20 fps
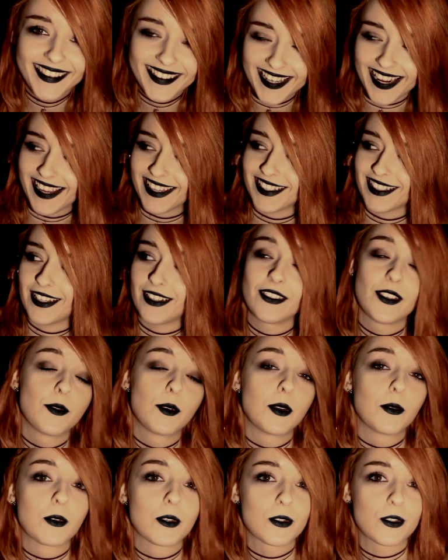Yes,
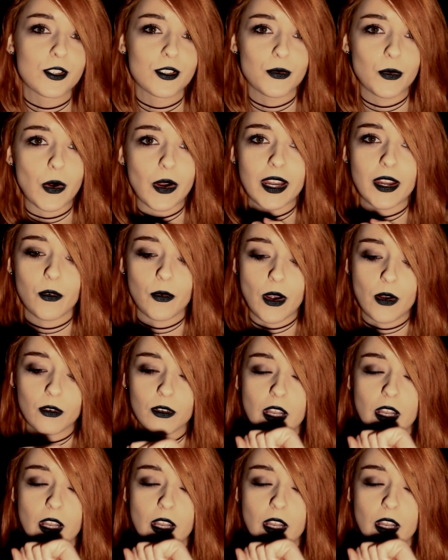everybody was just walking around